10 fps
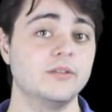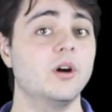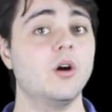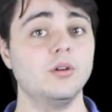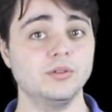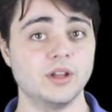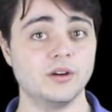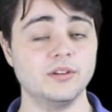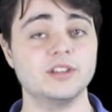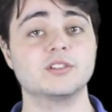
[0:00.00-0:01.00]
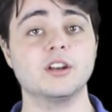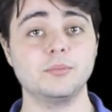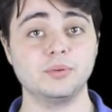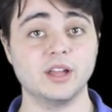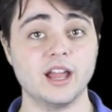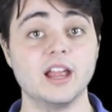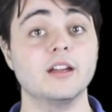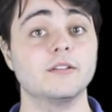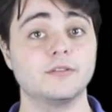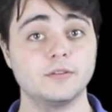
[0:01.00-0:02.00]
The whole note is going to
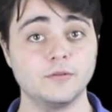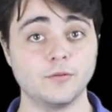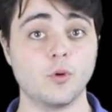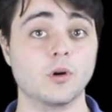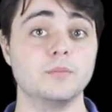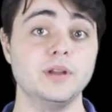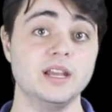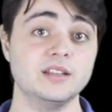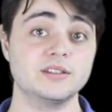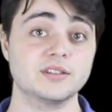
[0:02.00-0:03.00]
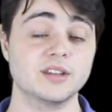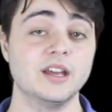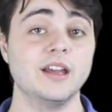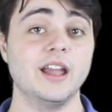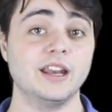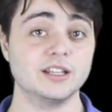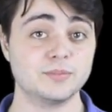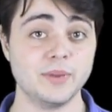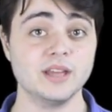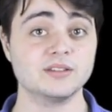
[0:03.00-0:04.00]
play for 4 beats, and it's
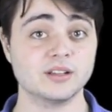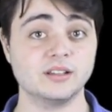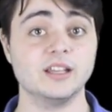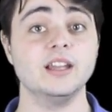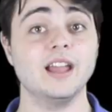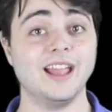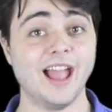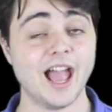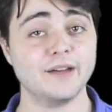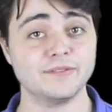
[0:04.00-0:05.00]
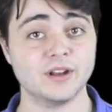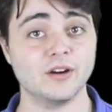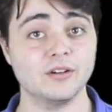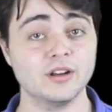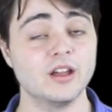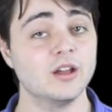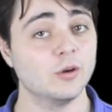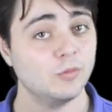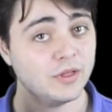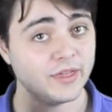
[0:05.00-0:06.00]
basically a half note
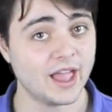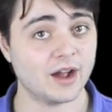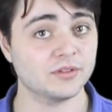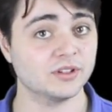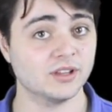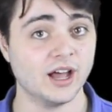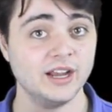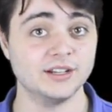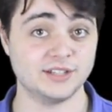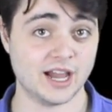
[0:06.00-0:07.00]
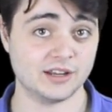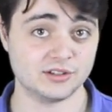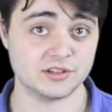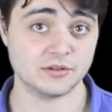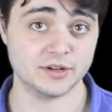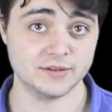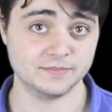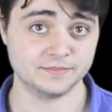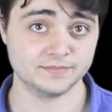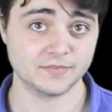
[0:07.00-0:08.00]
without the line attached to
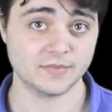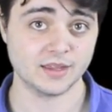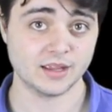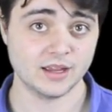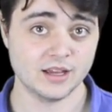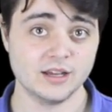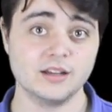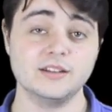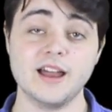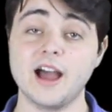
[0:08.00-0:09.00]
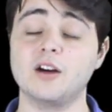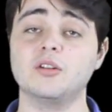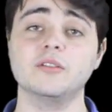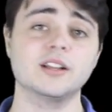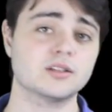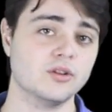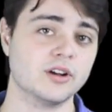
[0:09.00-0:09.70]
it. Now, let's